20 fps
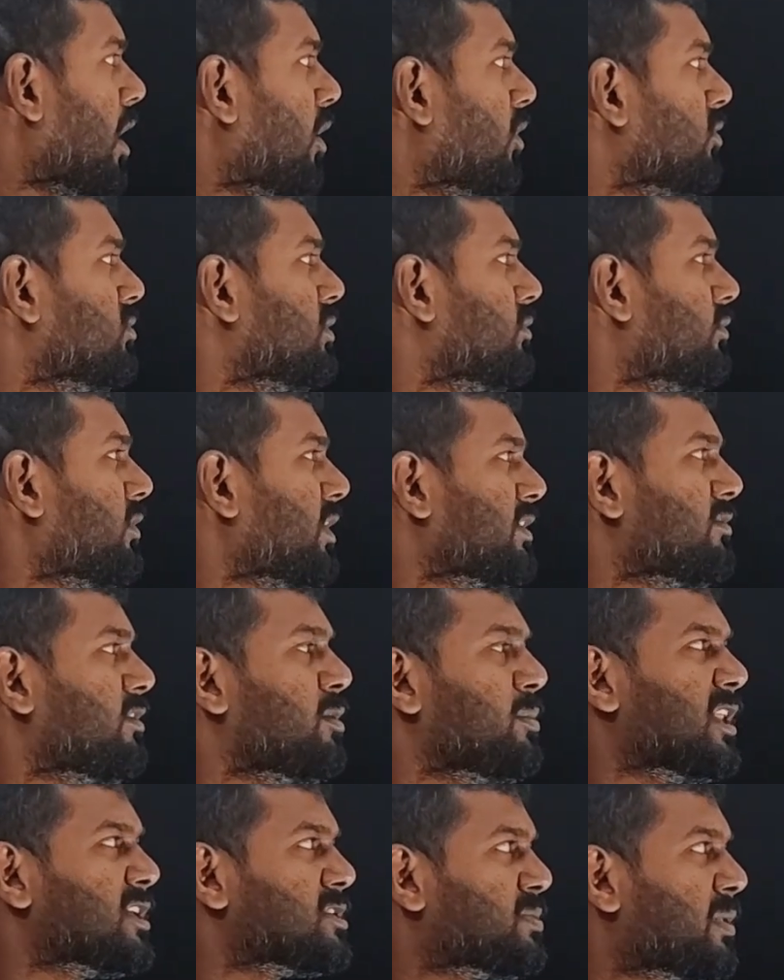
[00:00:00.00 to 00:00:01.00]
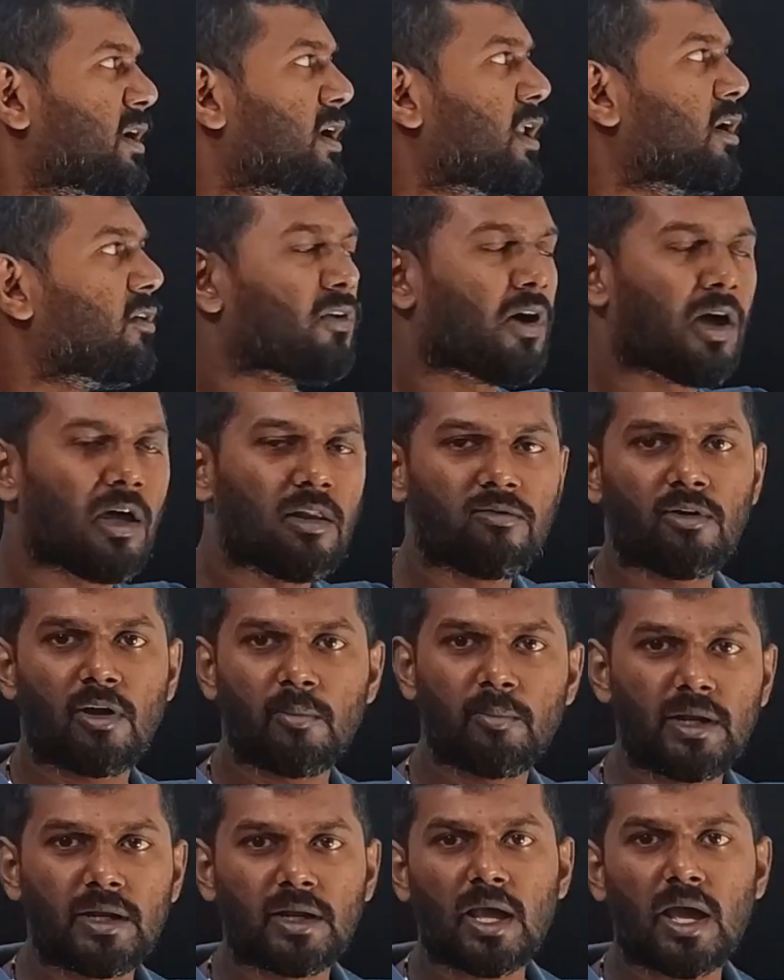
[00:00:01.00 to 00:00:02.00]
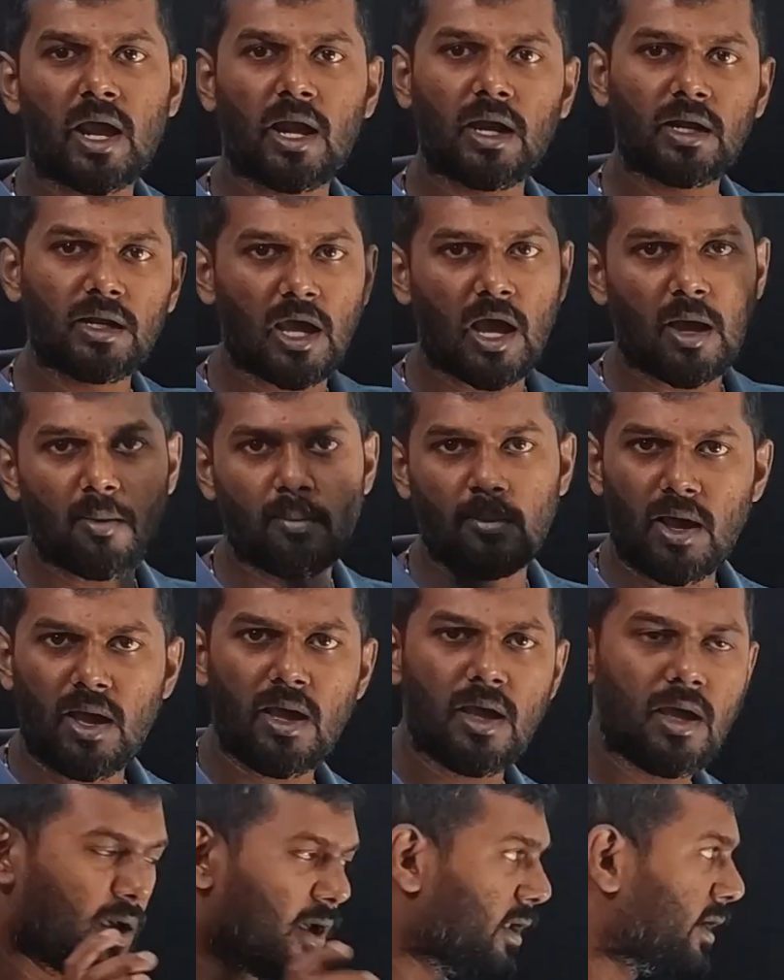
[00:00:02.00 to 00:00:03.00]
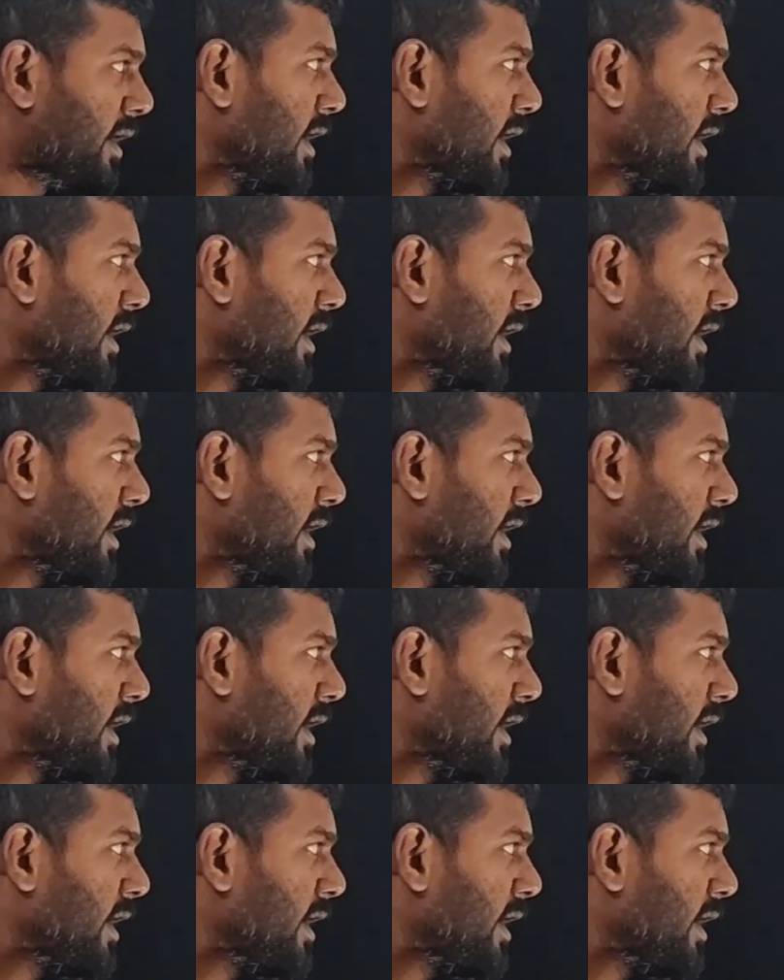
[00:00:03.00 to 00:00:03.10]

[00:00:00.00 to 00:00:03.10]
What will be the speed of alpha, beta and gamma